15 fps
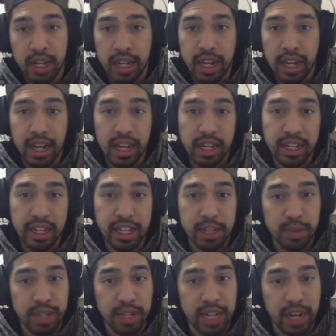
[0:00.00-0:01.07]
And guess
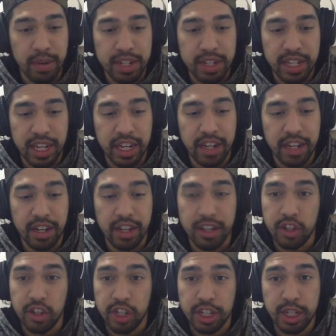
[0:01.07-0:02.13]
what? Now we say
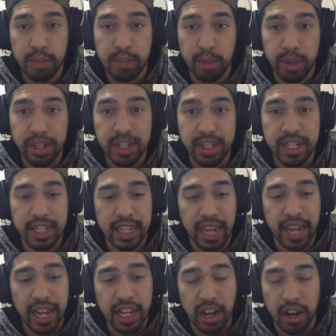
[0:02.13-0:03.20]
GG boys to
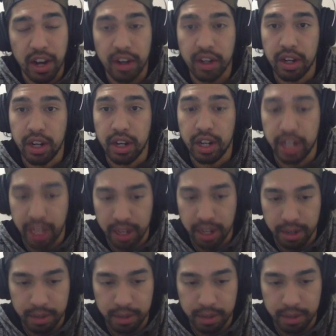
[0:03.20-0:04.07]
Gengar again.